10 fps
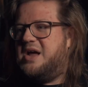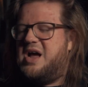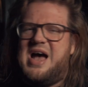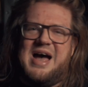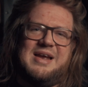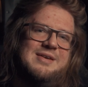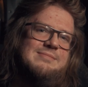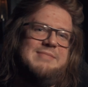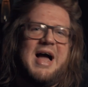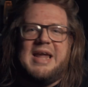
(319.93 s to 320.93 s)

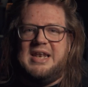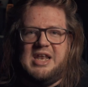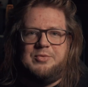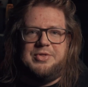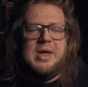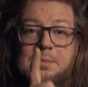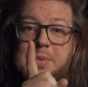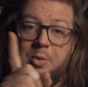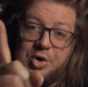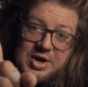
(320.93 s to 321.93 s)
I can live with it,
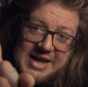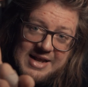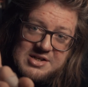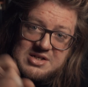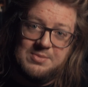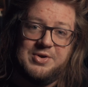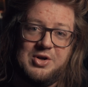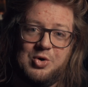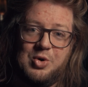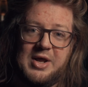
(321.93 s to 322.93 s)
but we're going to get to something
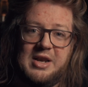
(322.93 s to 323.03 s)
cool